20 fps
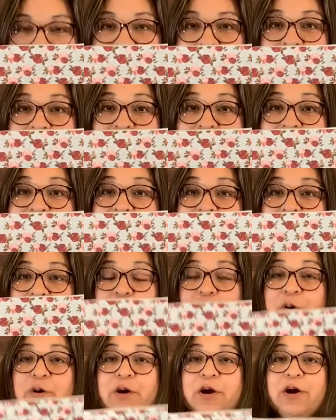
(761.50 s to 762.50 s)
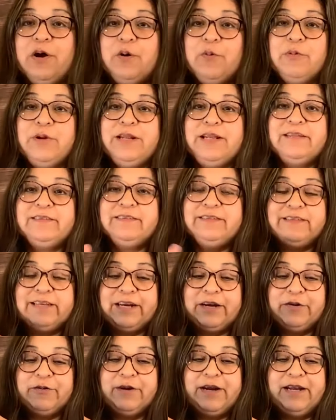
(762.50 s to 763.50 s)
Now we need to
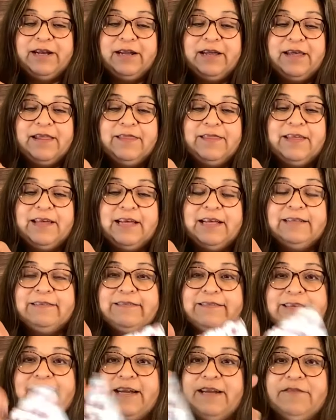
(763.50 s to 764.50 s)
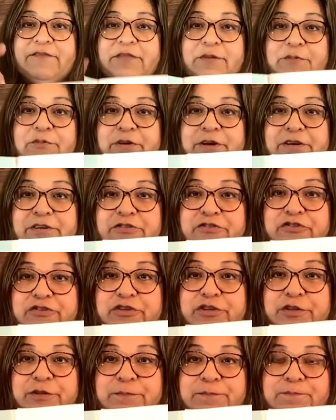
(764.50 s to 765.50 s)
decorate the inside of the prayer journal.